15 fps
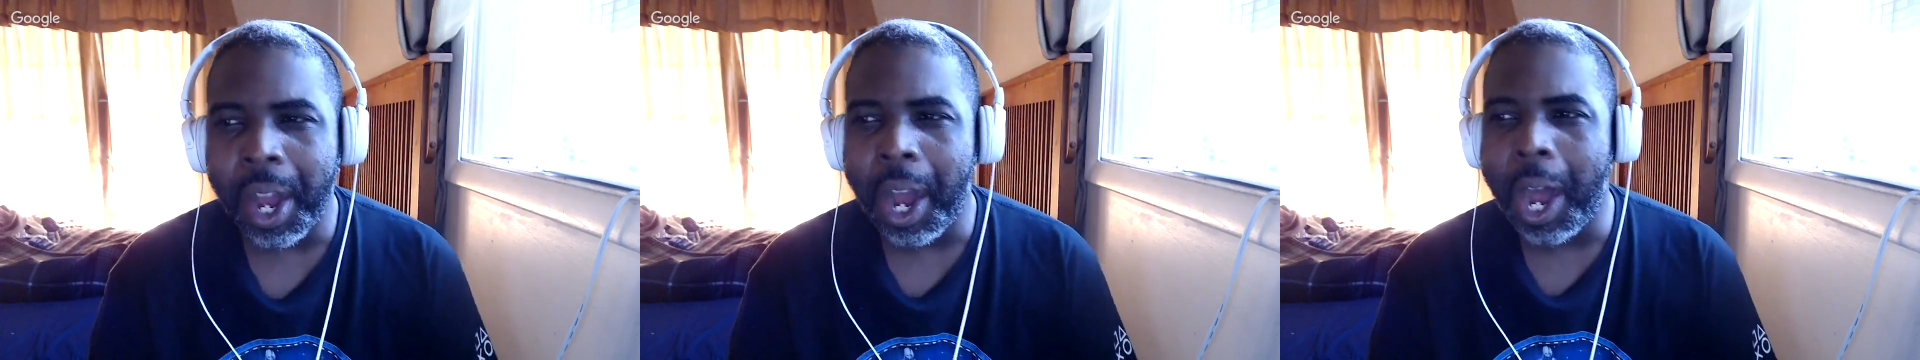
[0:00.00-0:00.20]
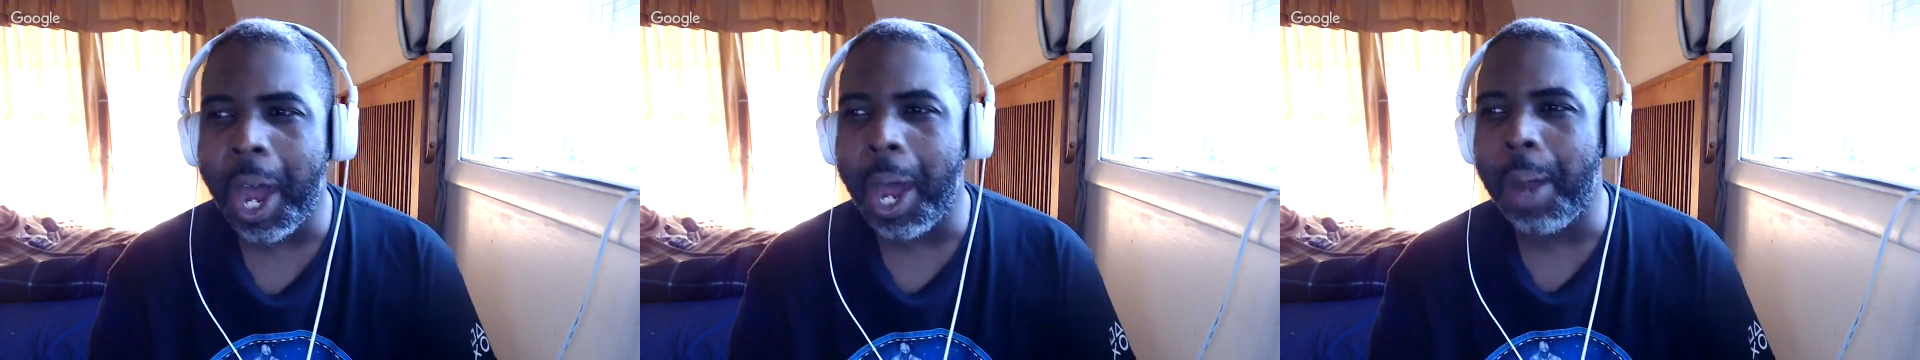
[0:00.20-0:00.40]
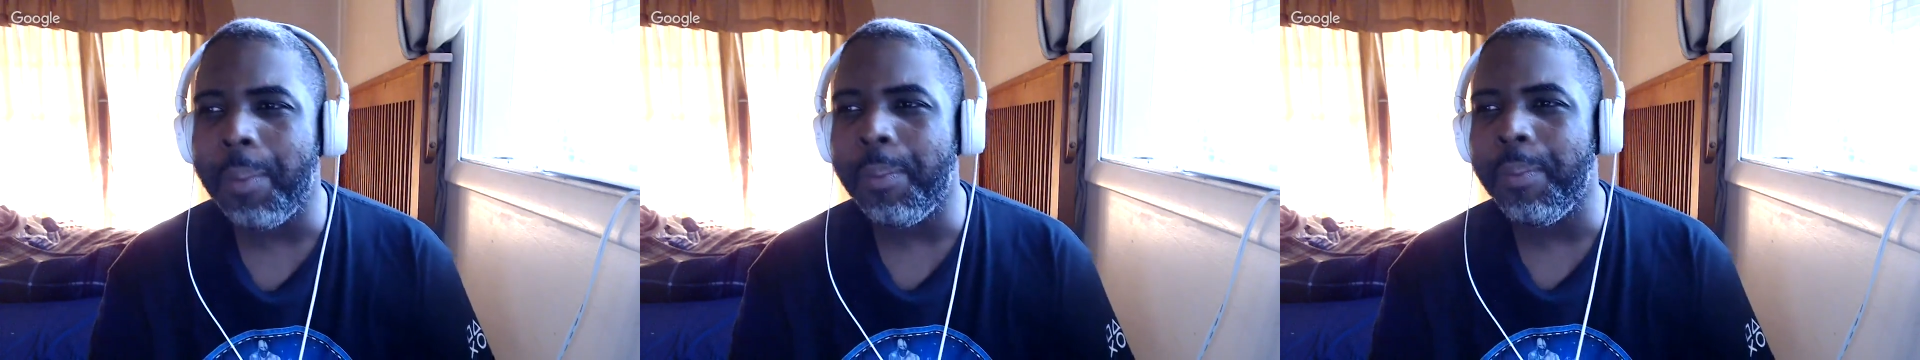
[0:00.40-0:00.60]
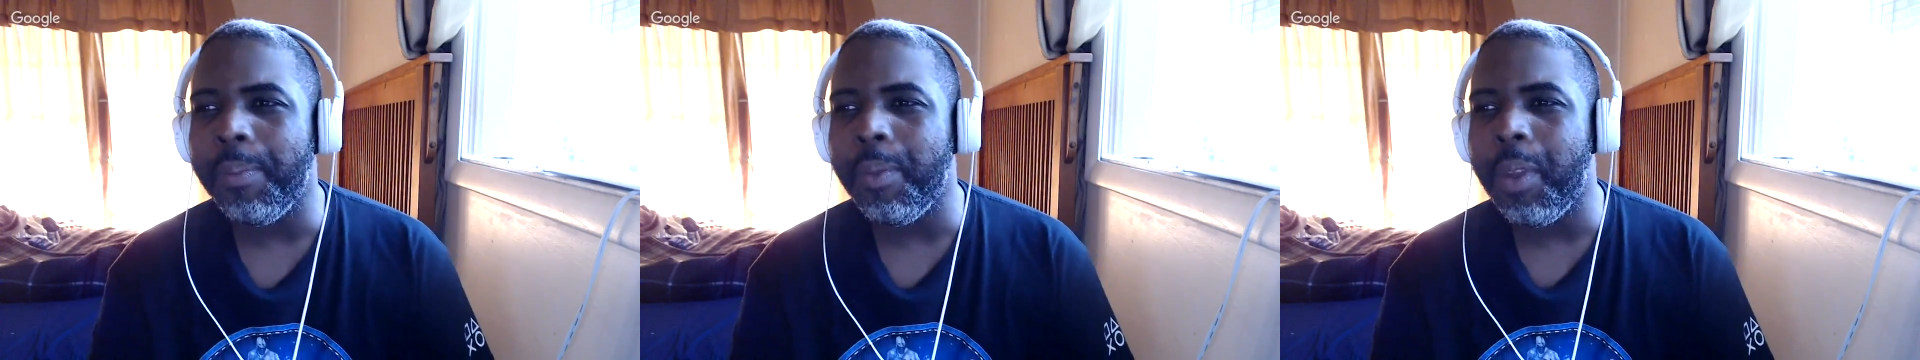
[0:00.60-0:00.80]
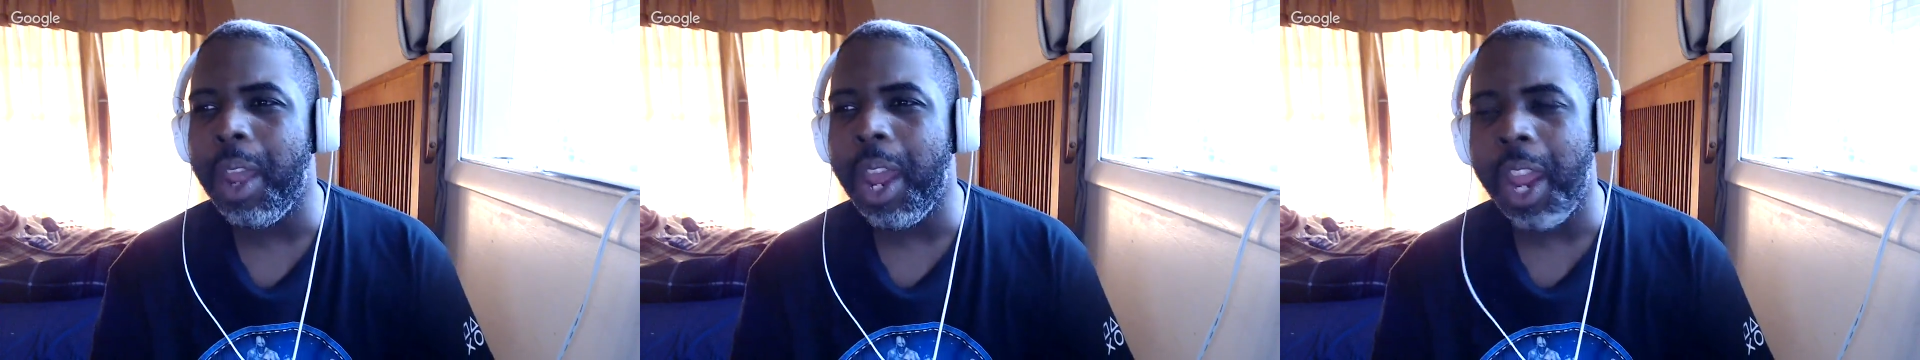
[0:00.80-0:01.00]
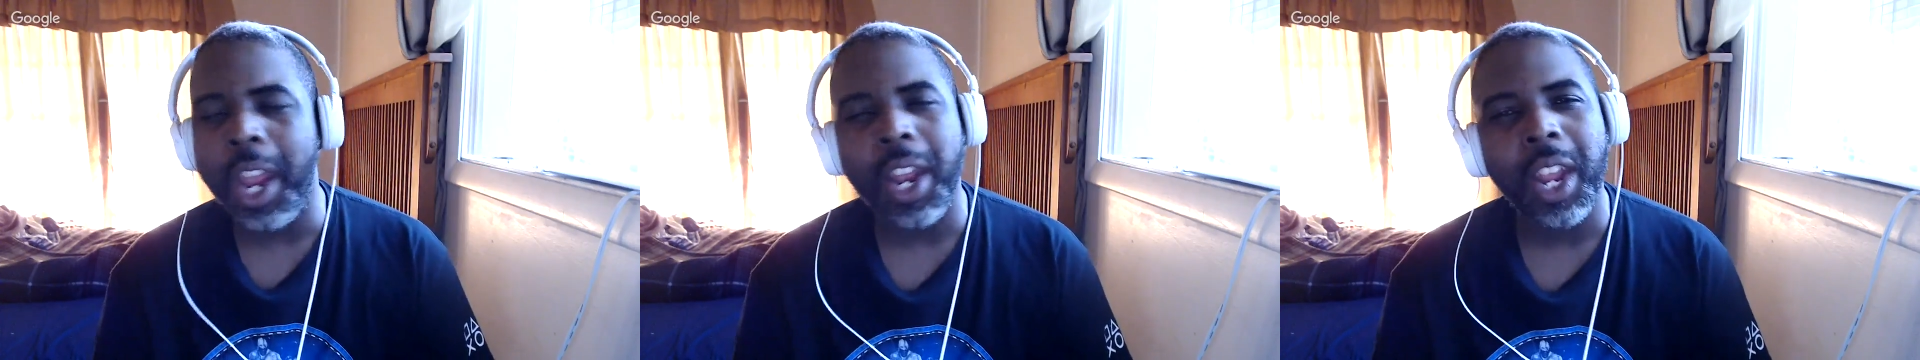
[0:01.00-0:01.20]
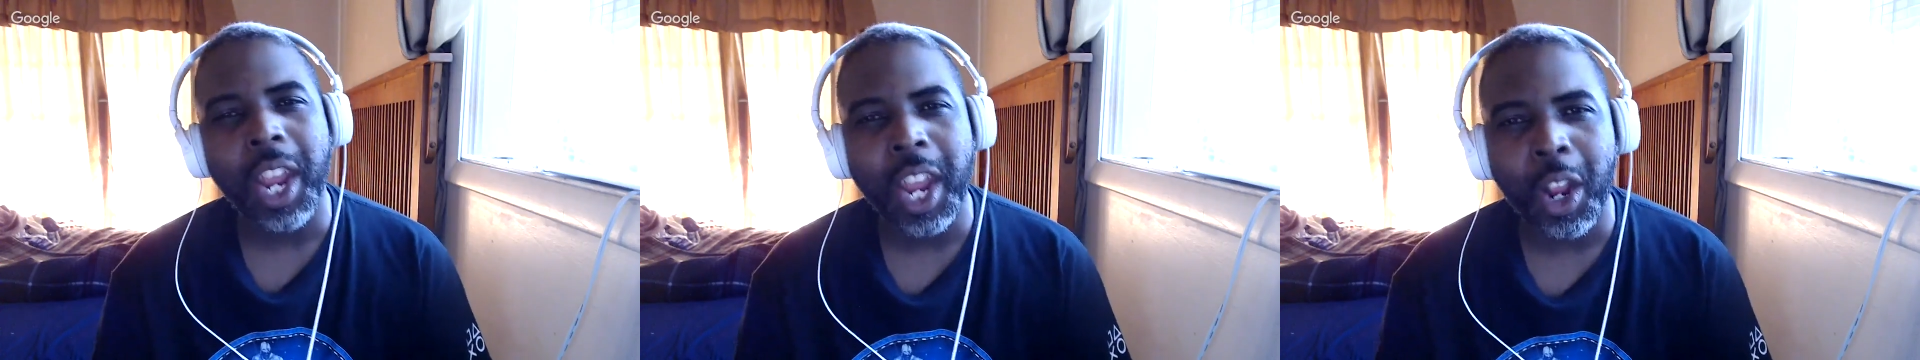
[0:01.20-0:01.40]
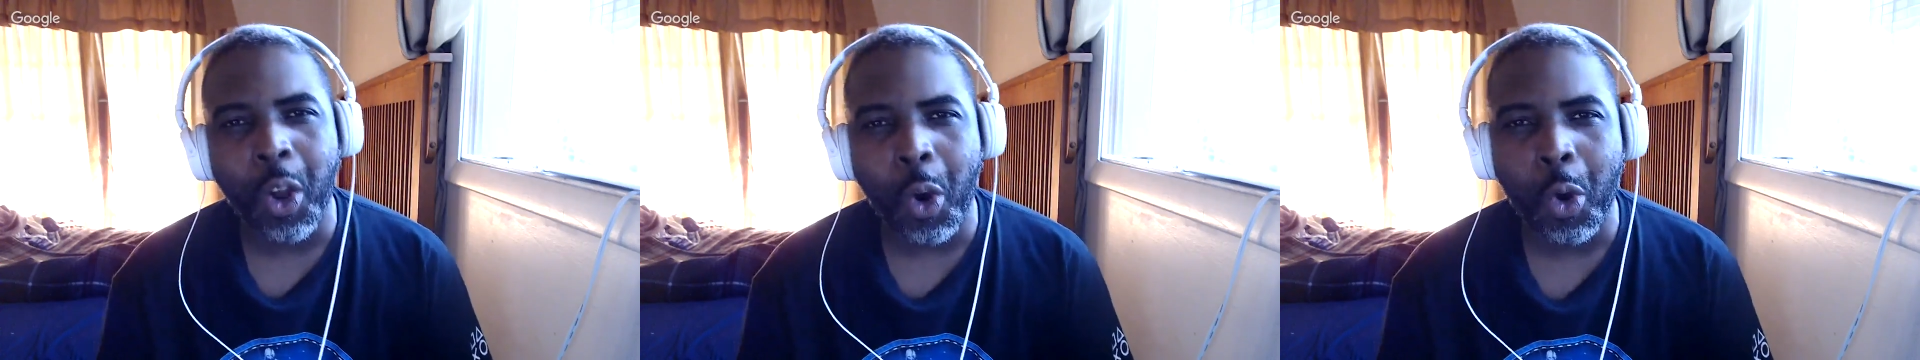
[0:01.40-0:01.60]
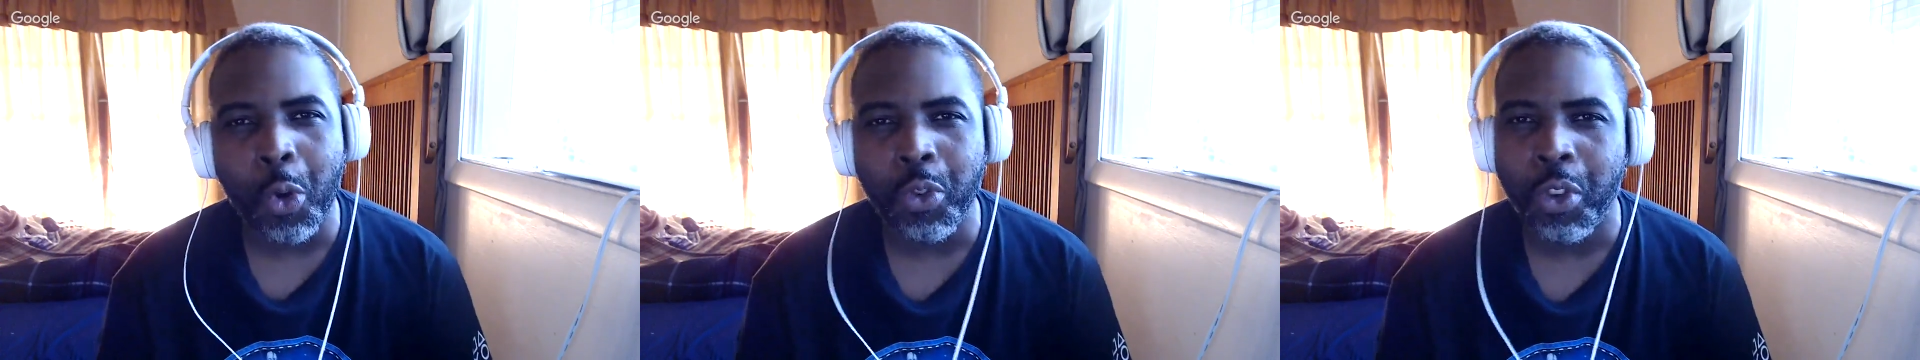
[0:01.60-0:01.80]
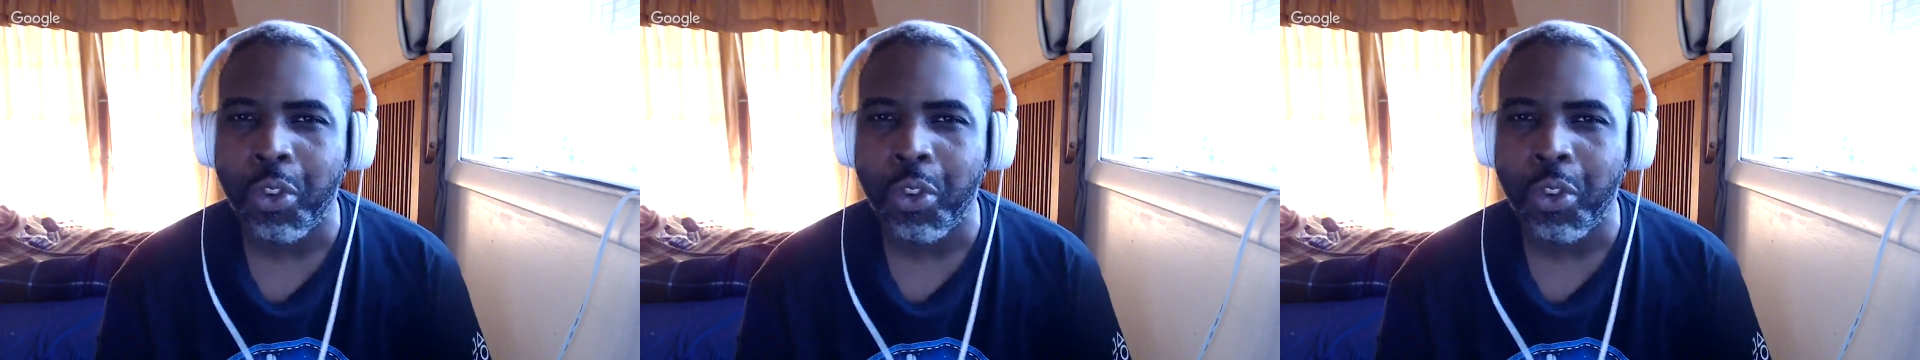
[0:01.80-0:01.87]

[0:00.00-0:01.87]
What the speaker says: And it goes